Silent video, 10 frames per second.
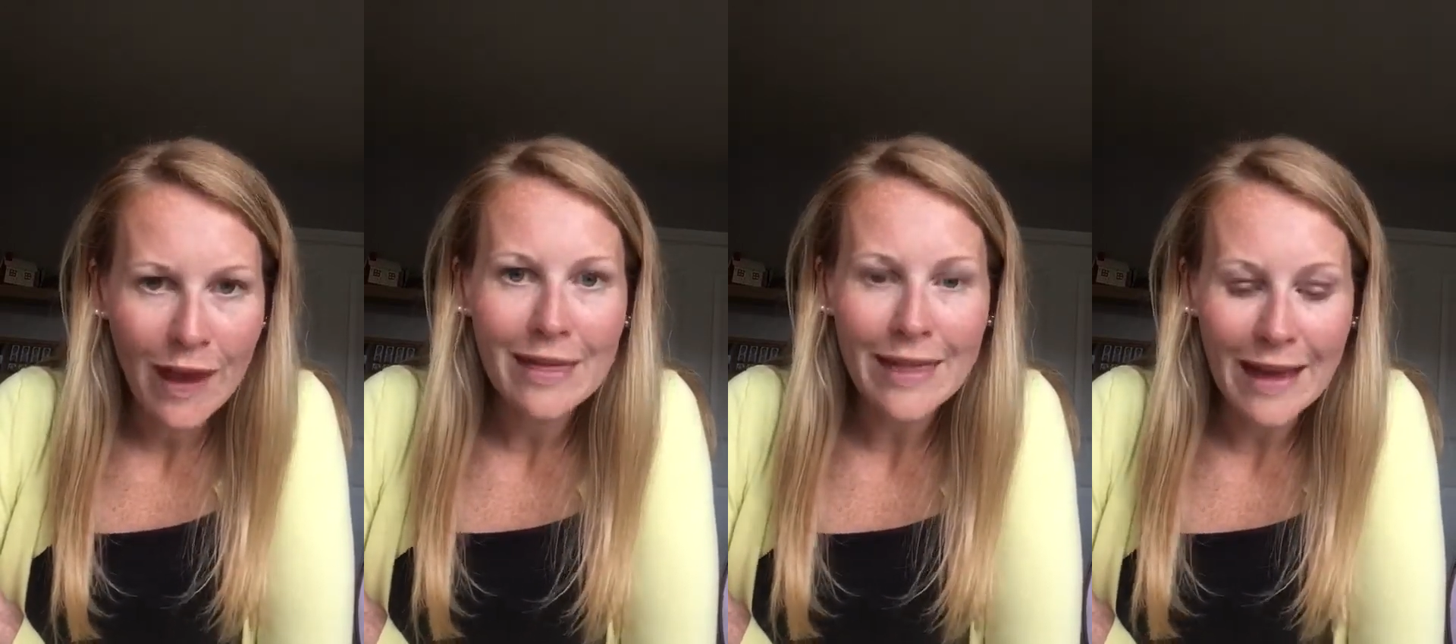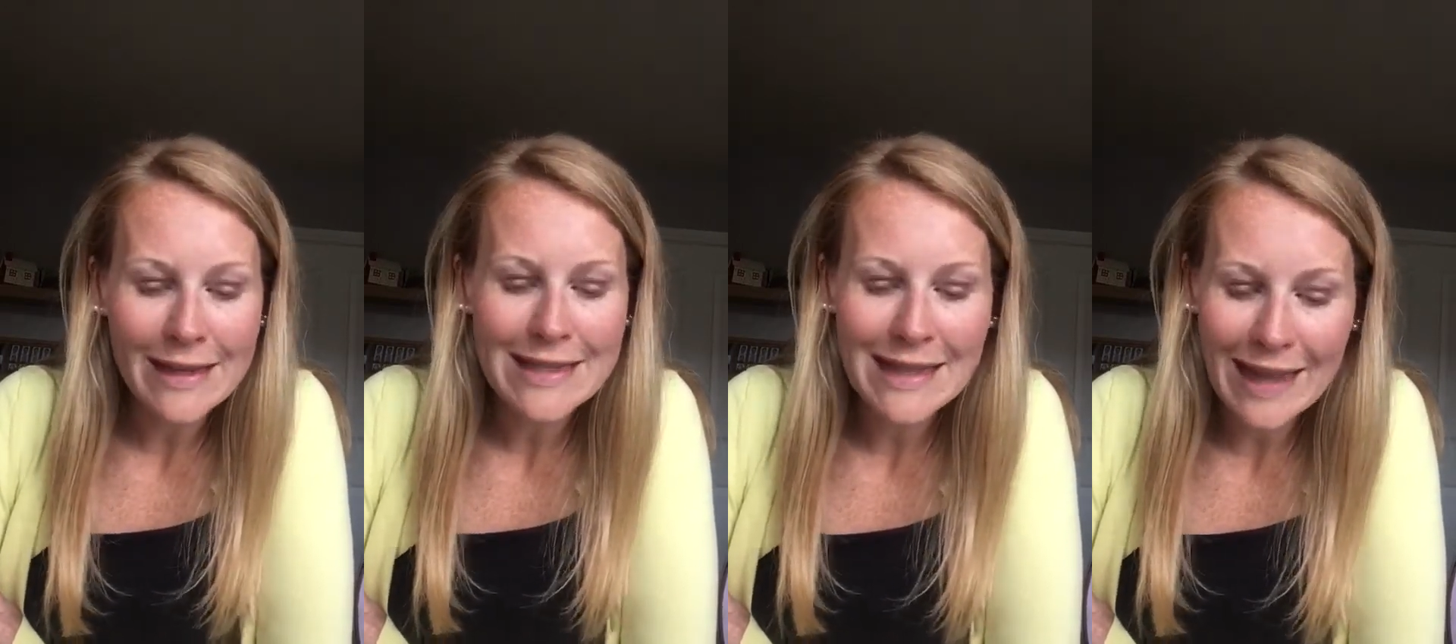that
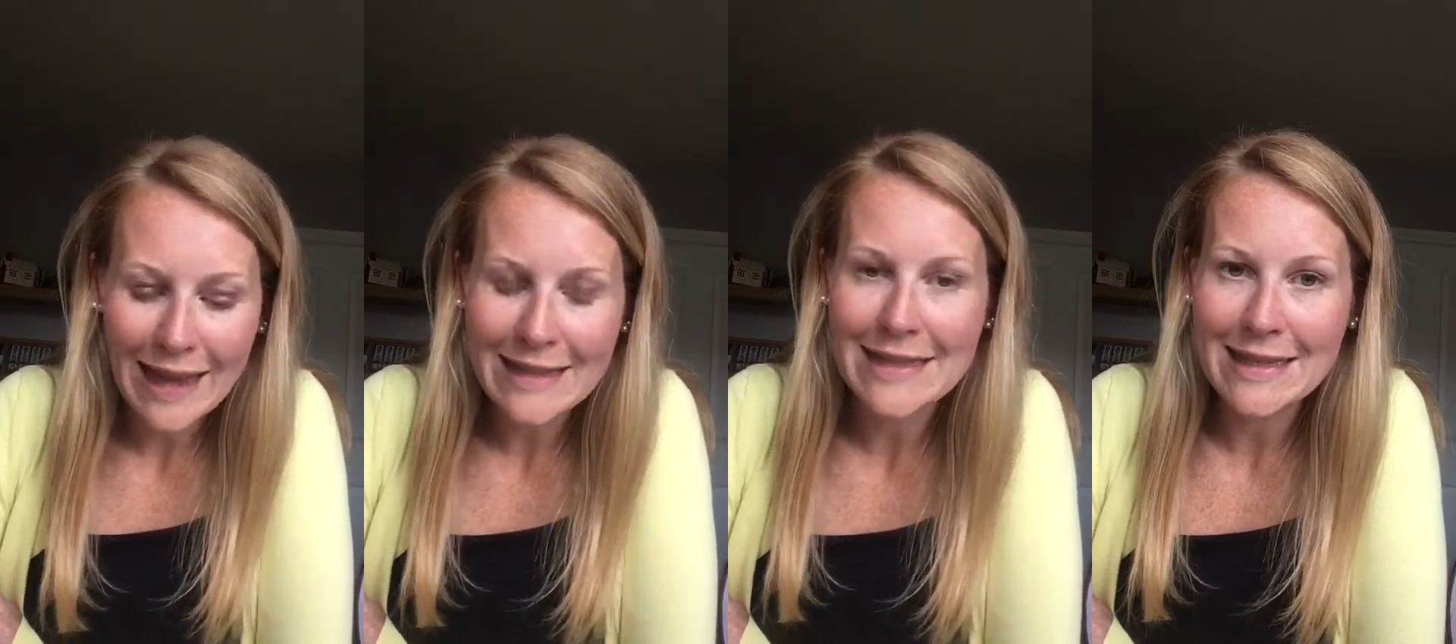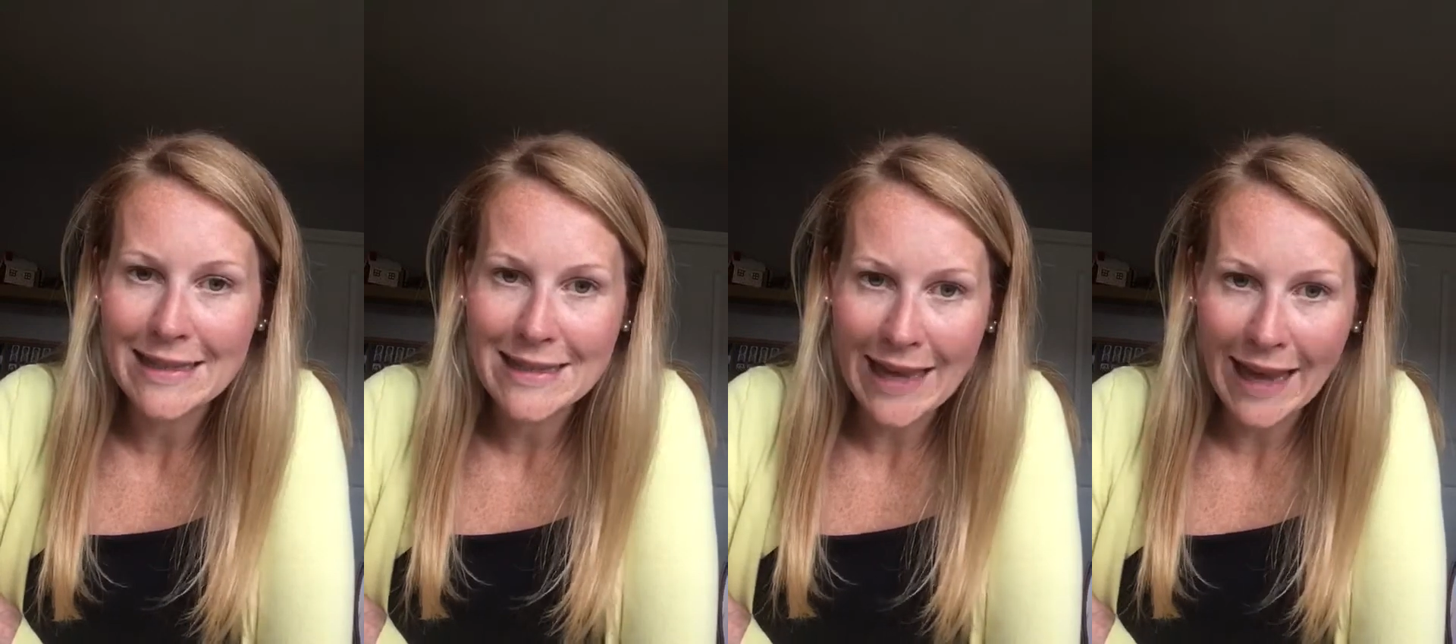is less
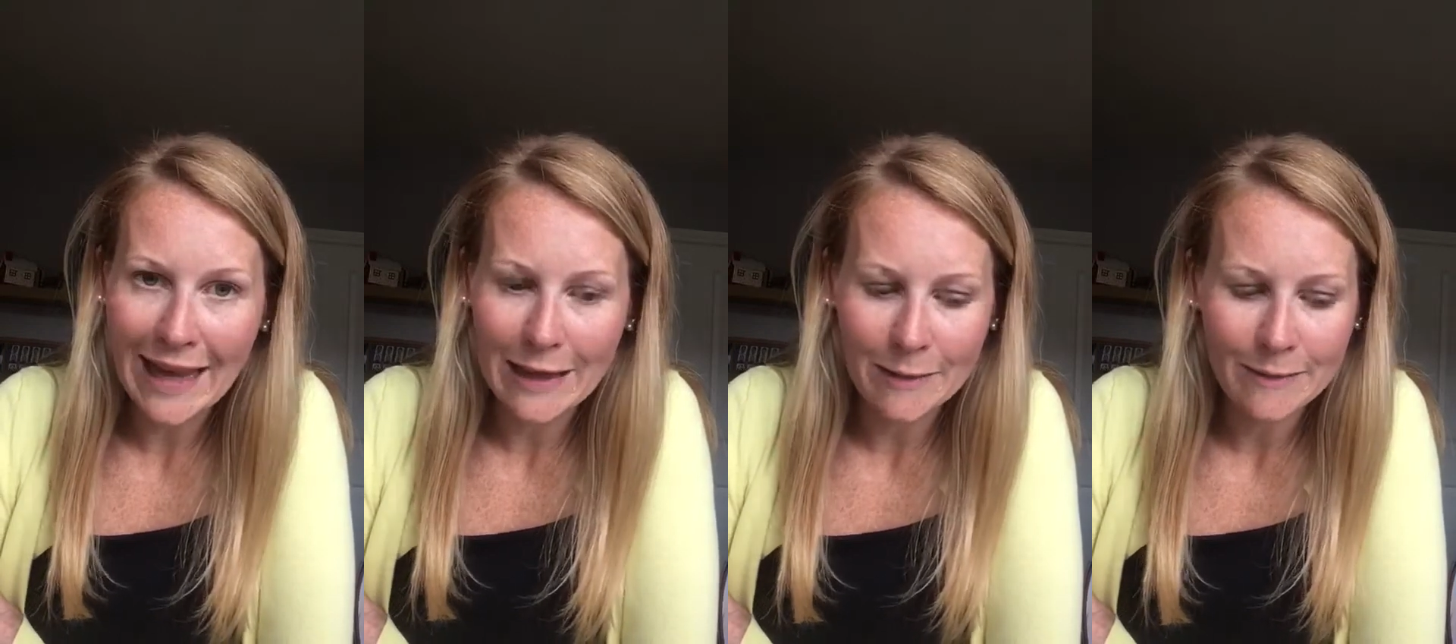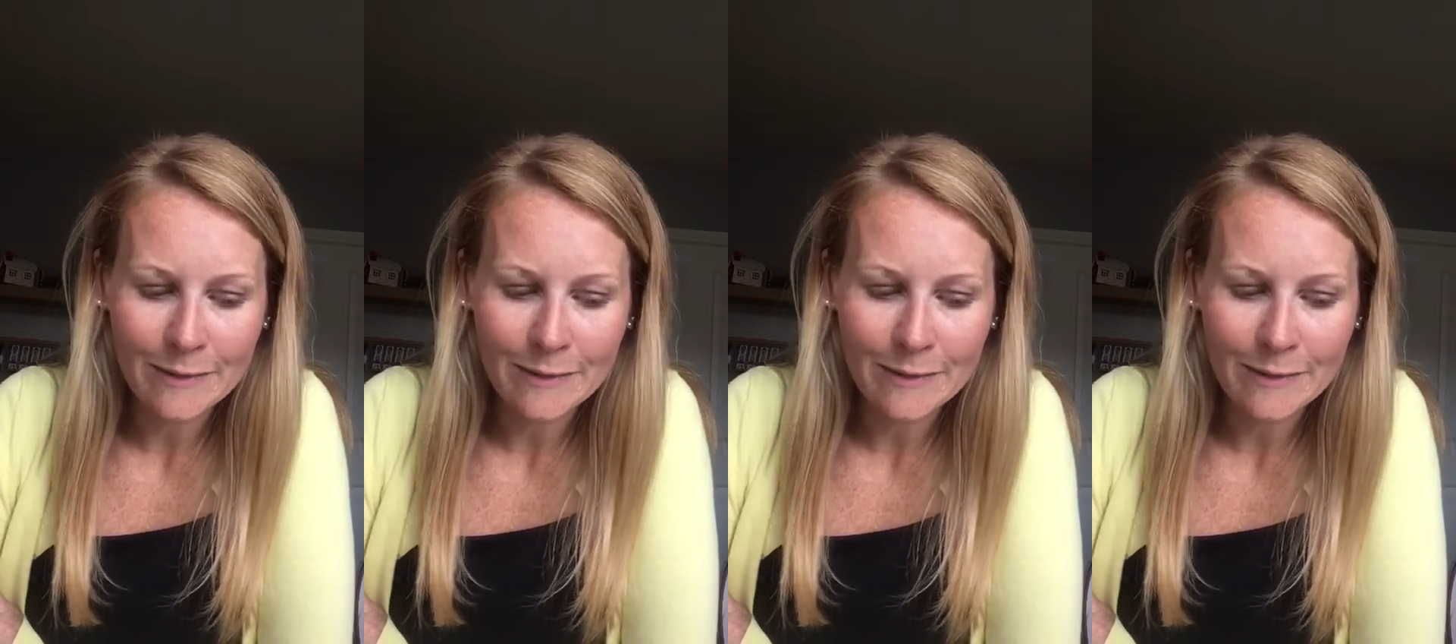than 10.